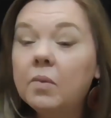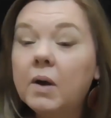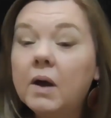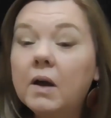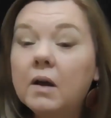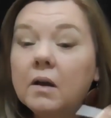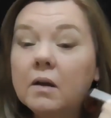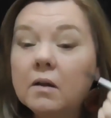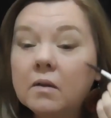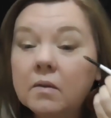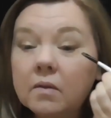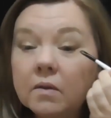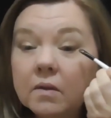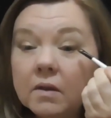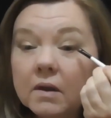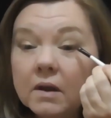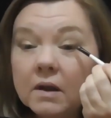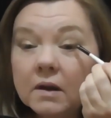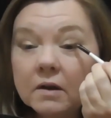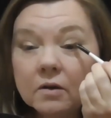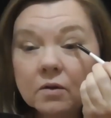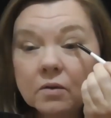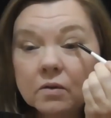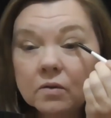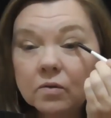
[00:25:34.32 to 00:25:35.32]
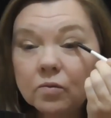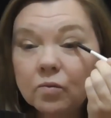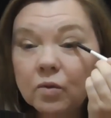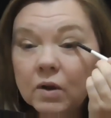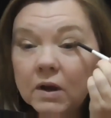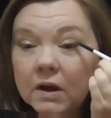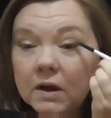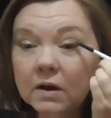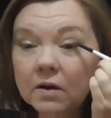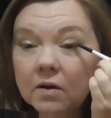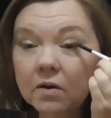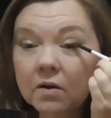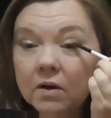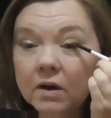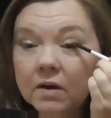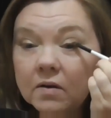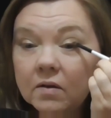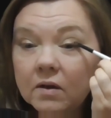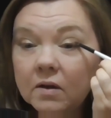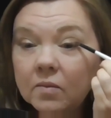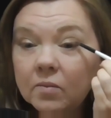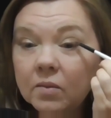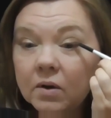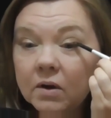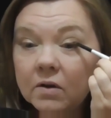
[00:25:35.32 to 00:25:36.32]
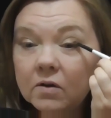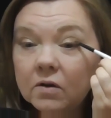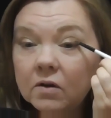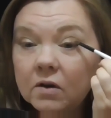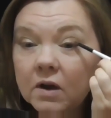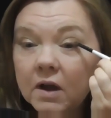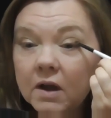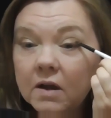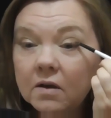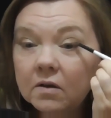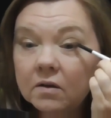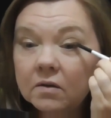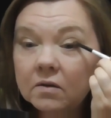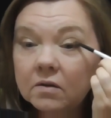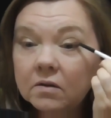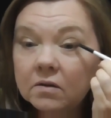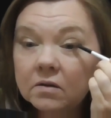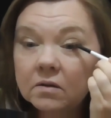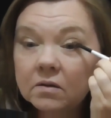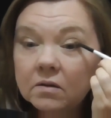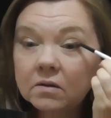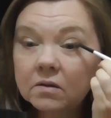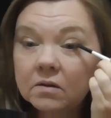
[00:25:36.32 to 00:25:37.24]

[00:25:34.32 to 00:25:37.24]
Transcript: but it looks really nice in my new house.